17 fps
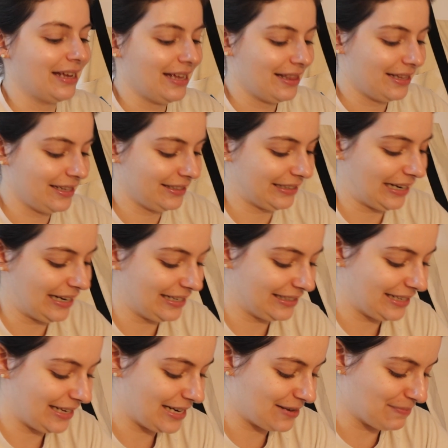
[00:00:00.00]
This
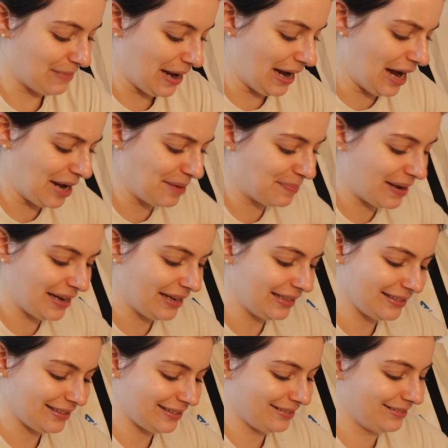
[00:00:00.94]
has like my eye
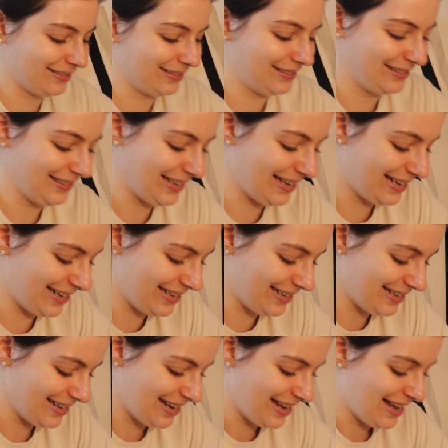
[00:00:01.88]
paints in
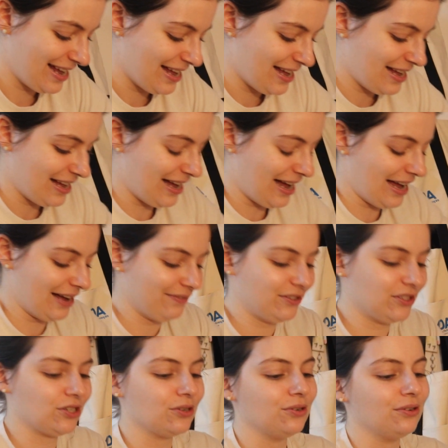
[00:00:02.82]
it. I
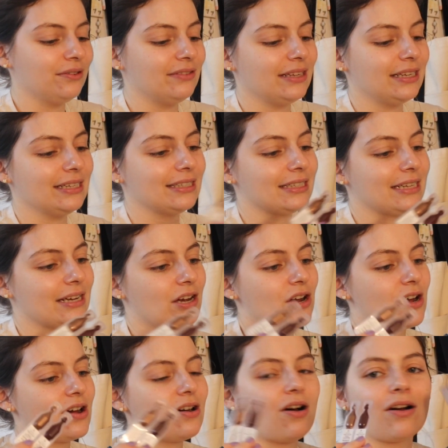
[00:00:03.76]
have two of these
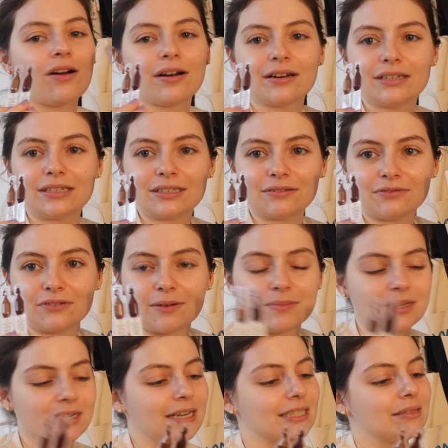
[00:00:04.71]
like cards from
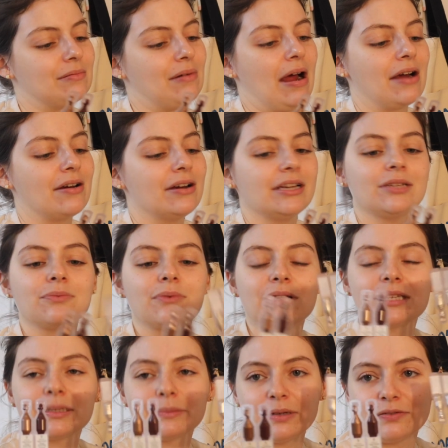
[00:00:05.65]
Danessa Myricks
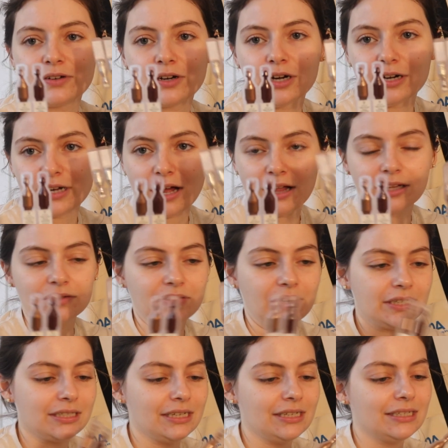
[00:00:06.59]
with some of her color
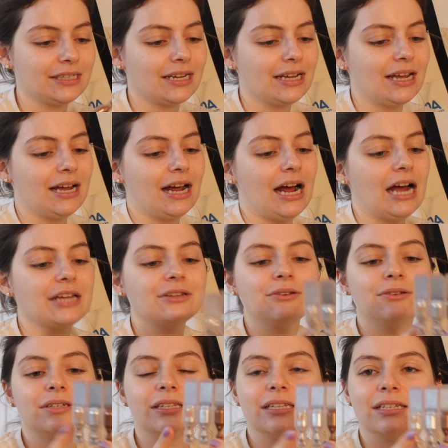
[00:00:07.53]
fixes. I
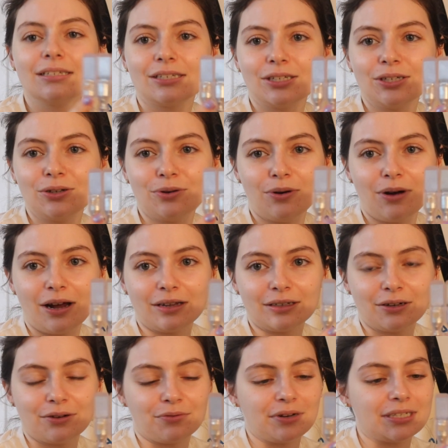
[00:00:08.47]
used these two
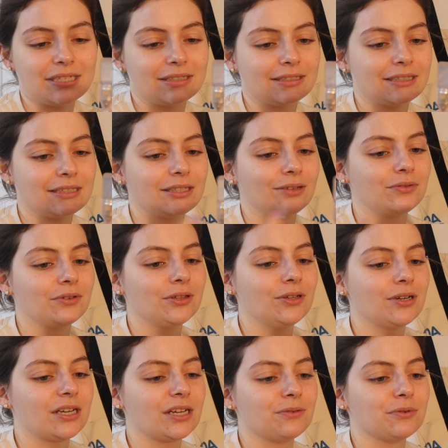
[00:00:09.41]
on a recent like silver
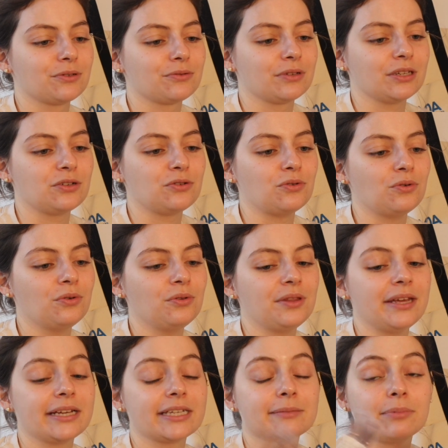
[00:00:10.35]
look. It was really cool.
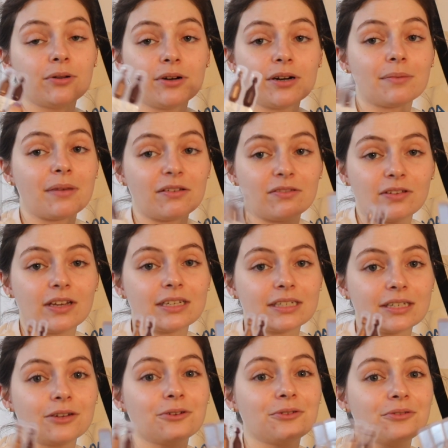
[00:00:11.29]
They exploded in my
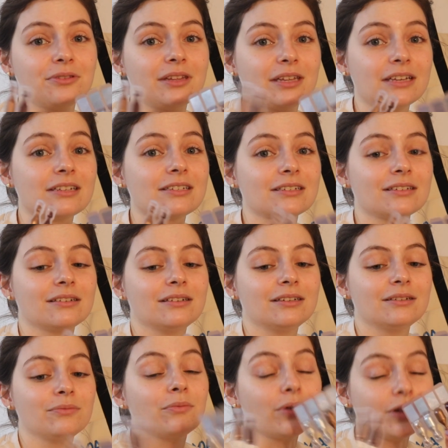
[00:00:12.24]
face though. These
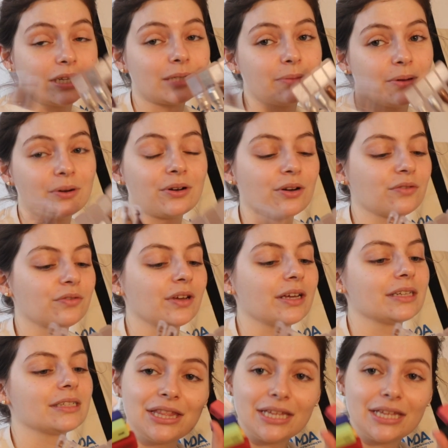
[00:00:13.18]
will explode in your face.